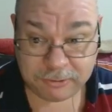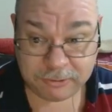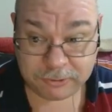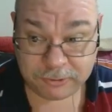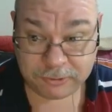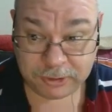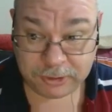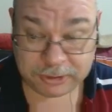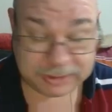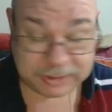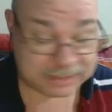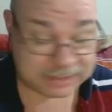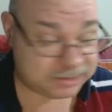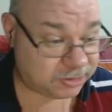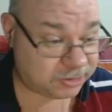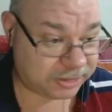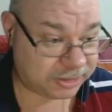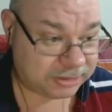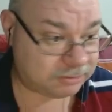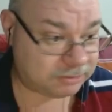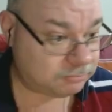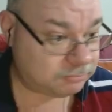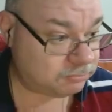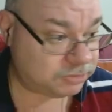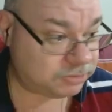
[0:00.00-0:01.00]
that's
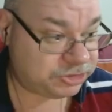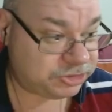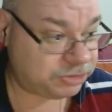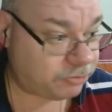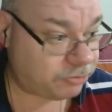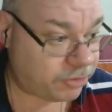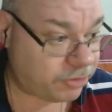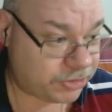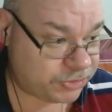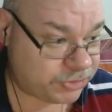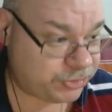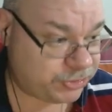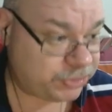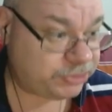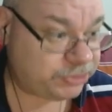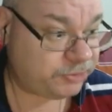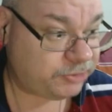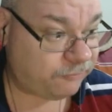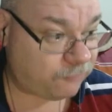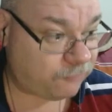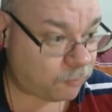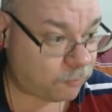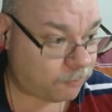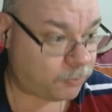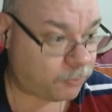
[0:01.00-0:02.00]
like 0 to
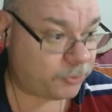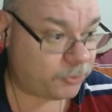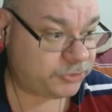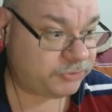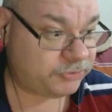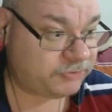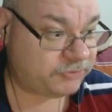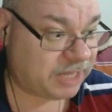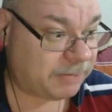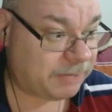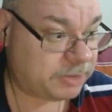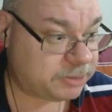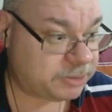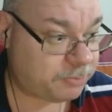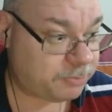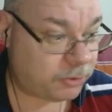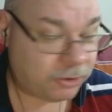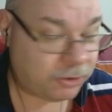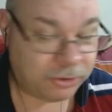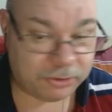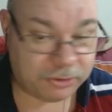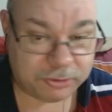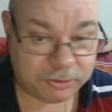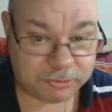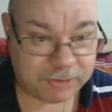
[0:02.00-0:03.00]
64 points of damage
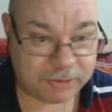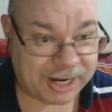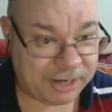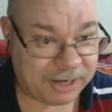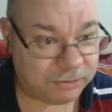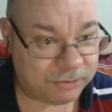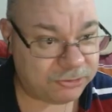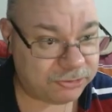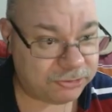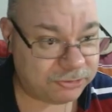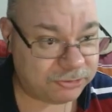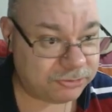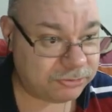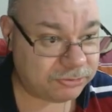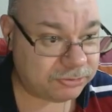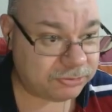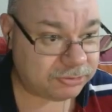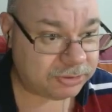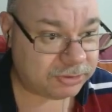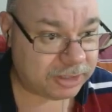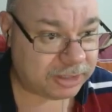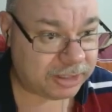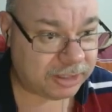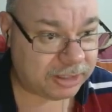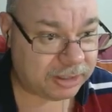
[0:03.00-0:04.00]
per round.
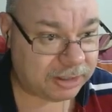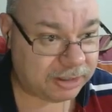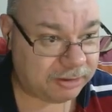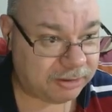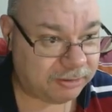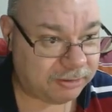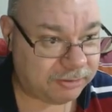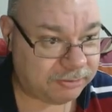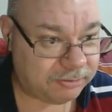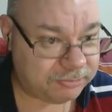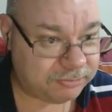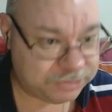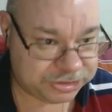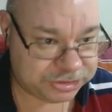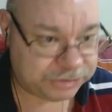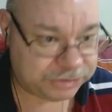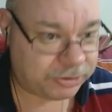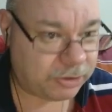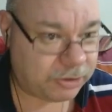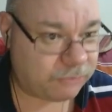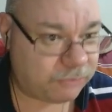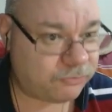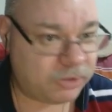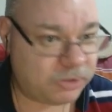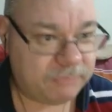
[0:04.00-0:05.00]

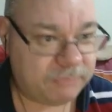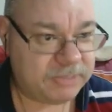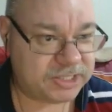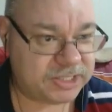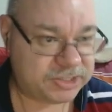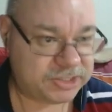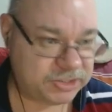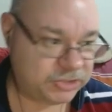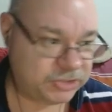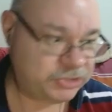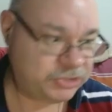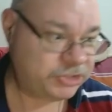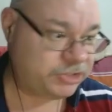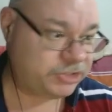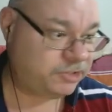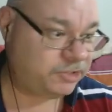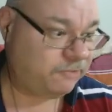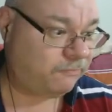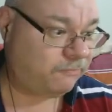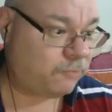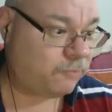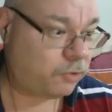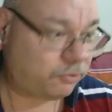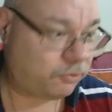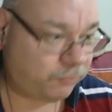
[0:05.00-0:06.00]
0 if we miss and
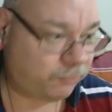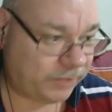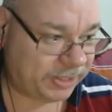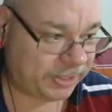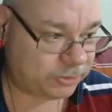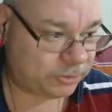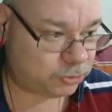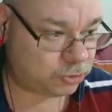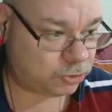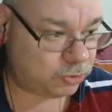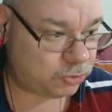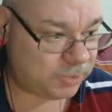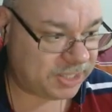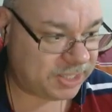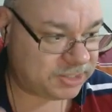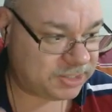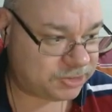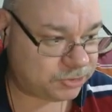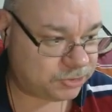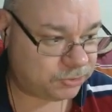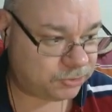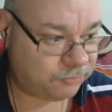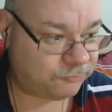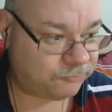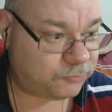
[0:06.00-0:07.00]
64 if we get 2
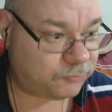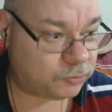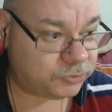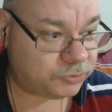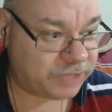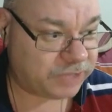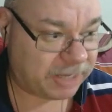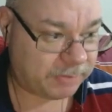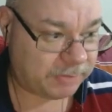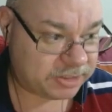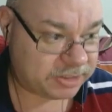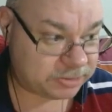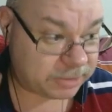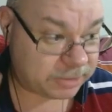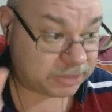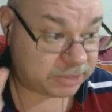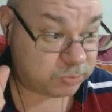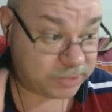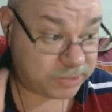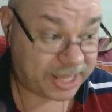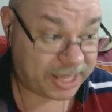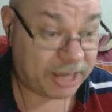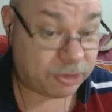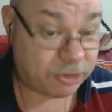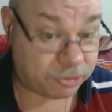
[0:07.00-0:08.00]
hits to do full damage. That's
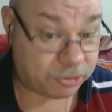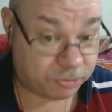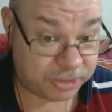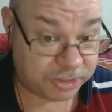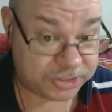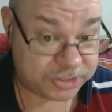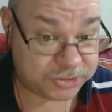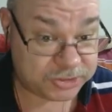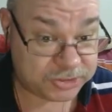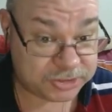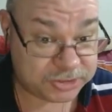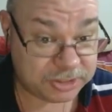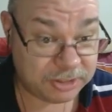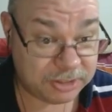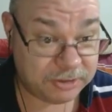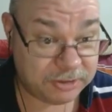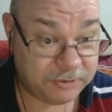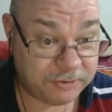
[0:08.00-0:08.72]
without crits.